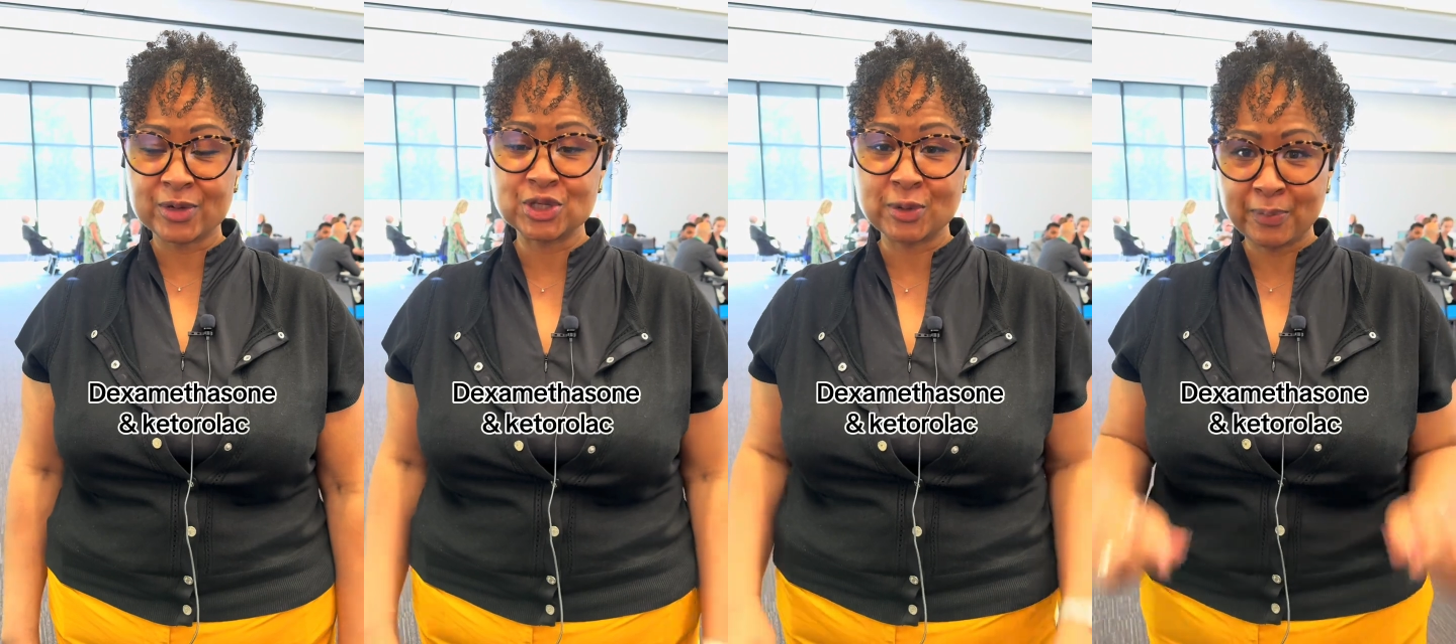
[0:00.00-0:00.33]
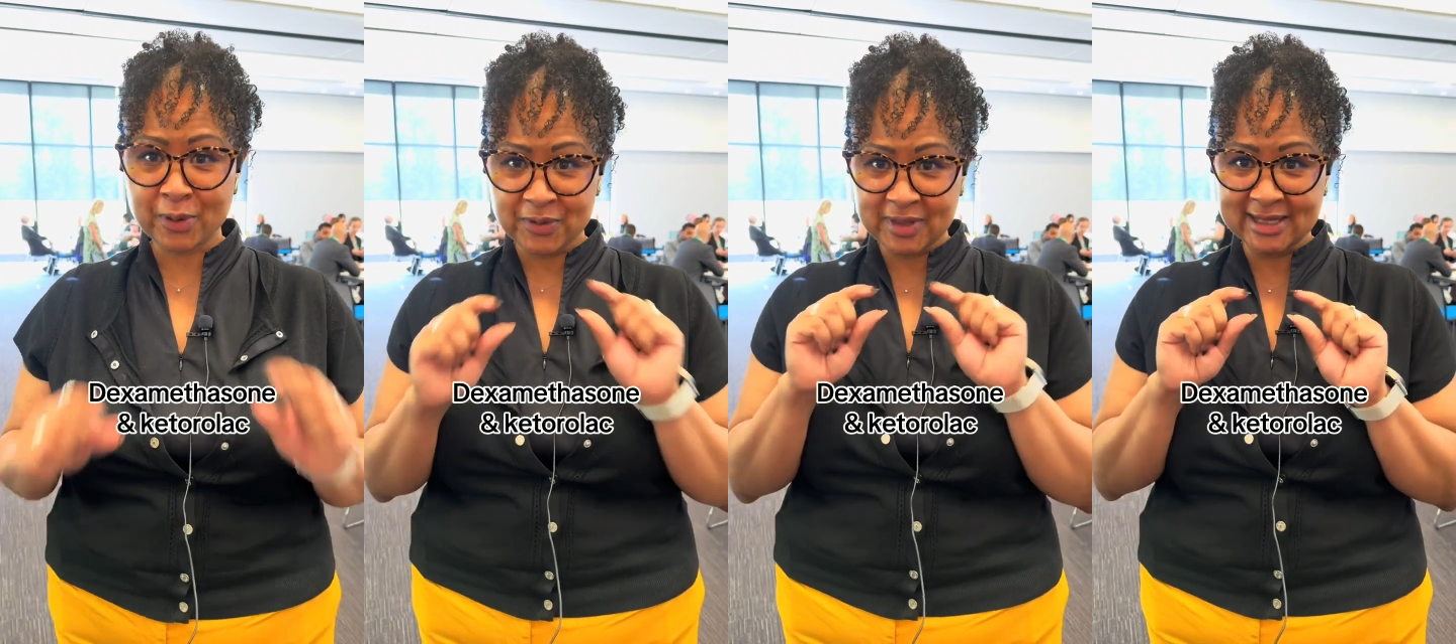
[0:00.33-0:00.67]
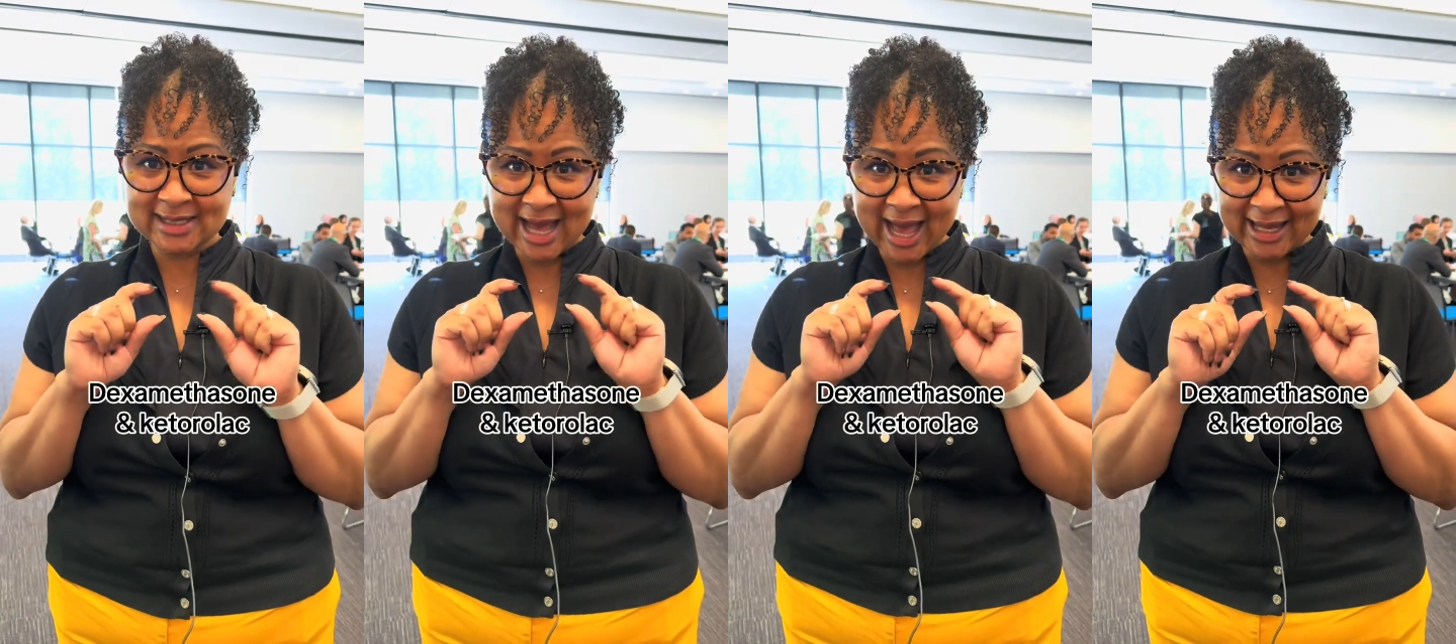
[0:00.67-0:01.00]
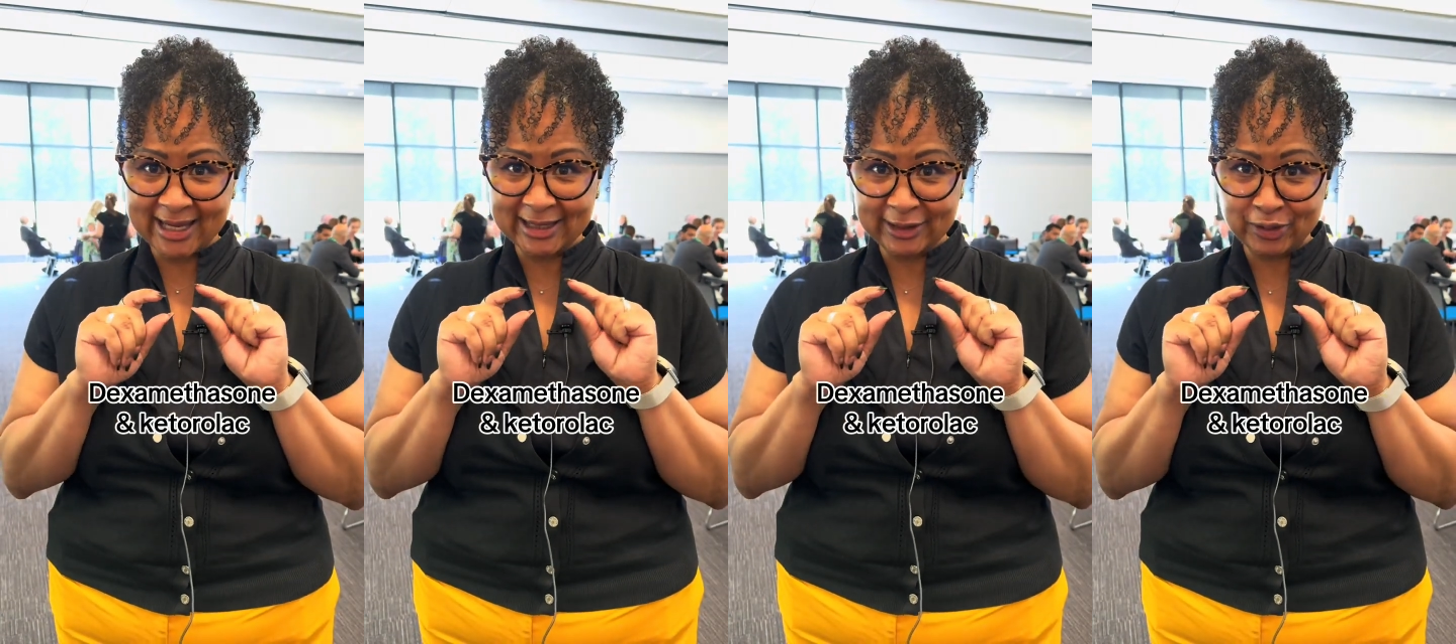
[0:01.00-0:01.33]
which are both in
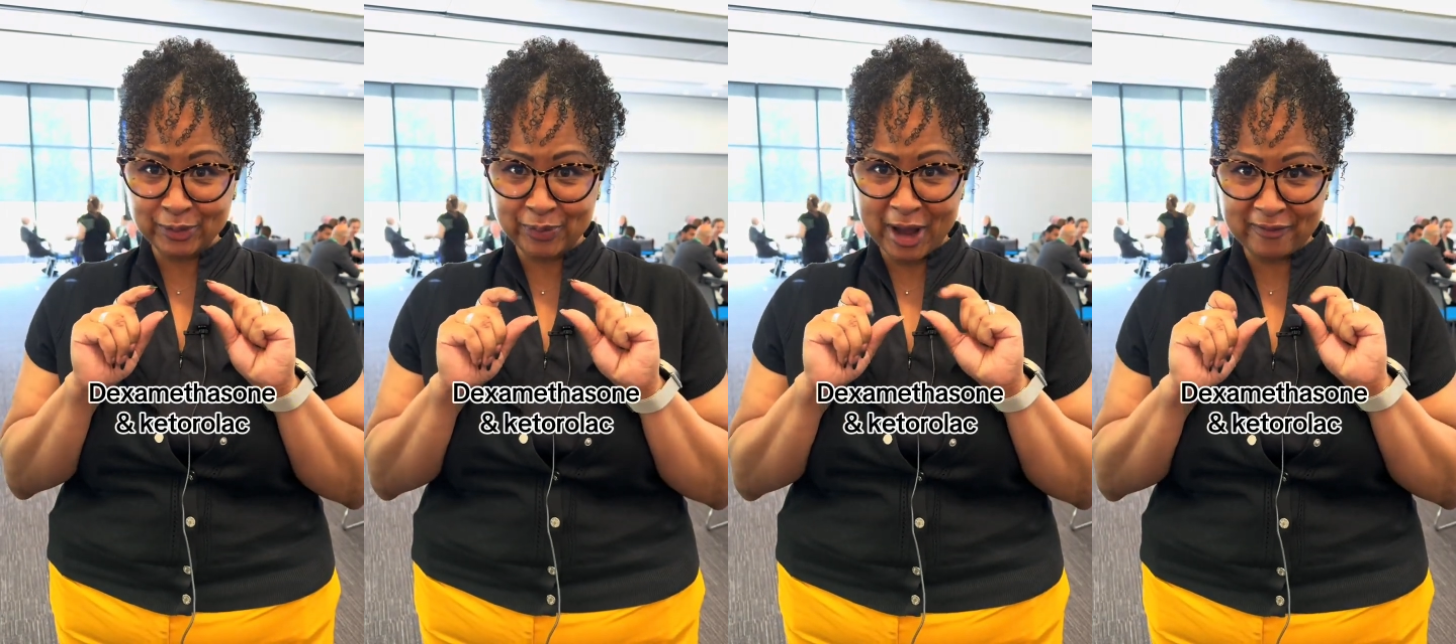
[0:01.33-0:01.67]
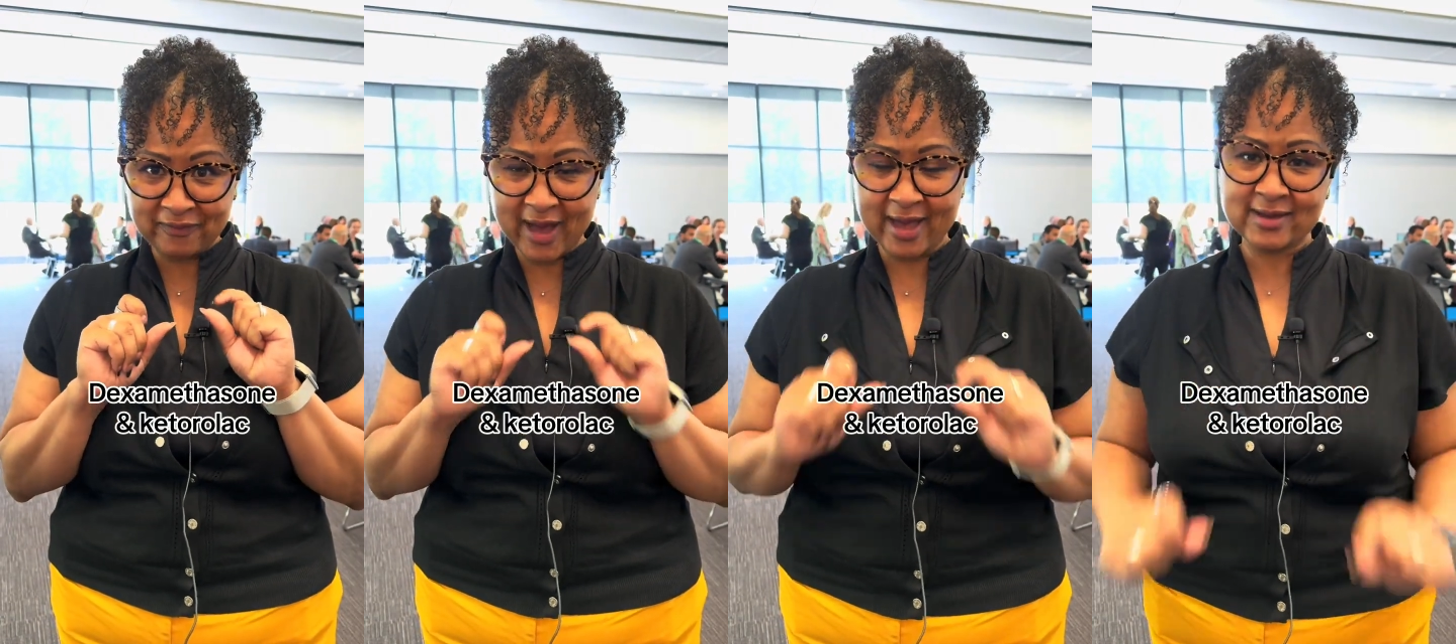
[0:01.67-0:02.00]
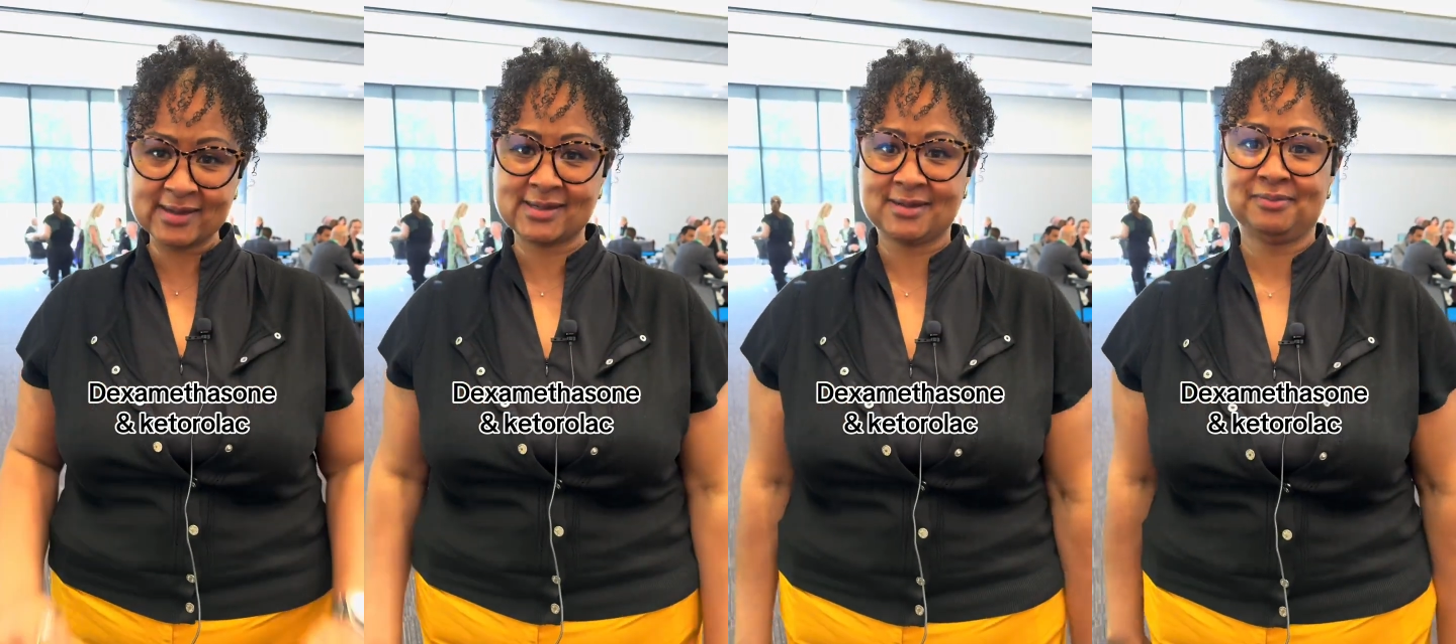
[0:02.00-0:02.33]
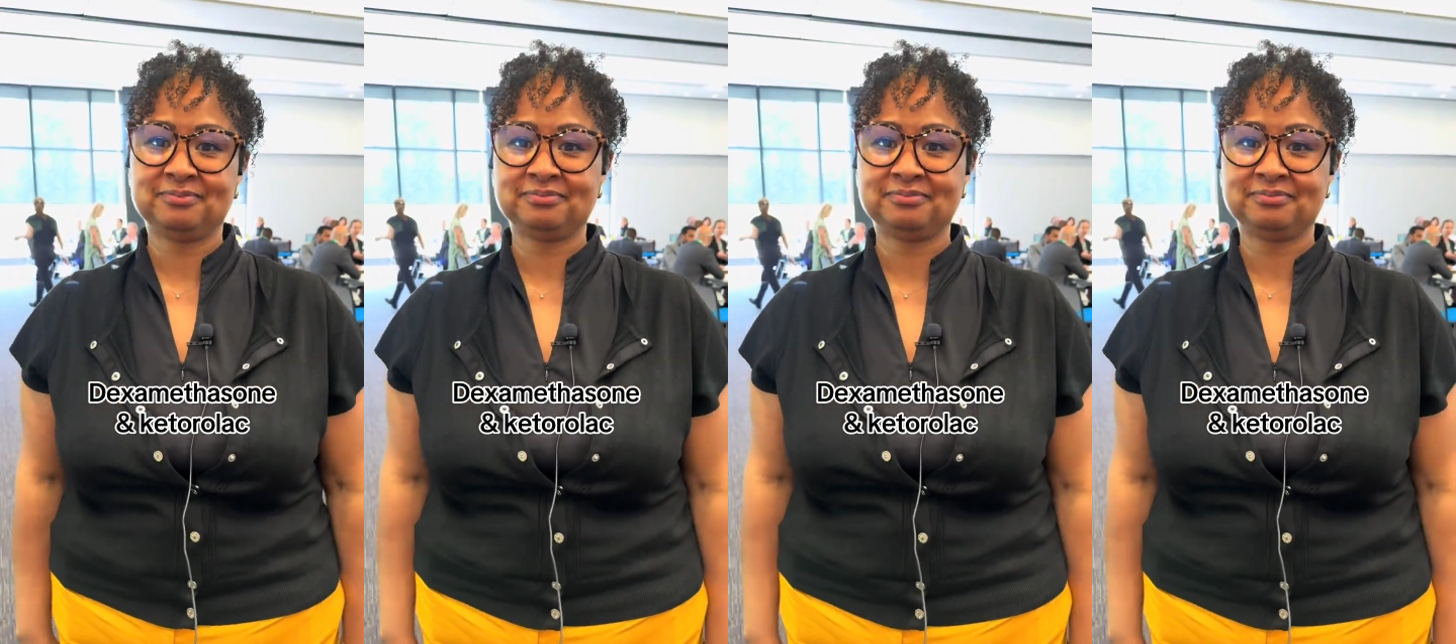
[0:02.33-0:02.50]
tiny little brown vials.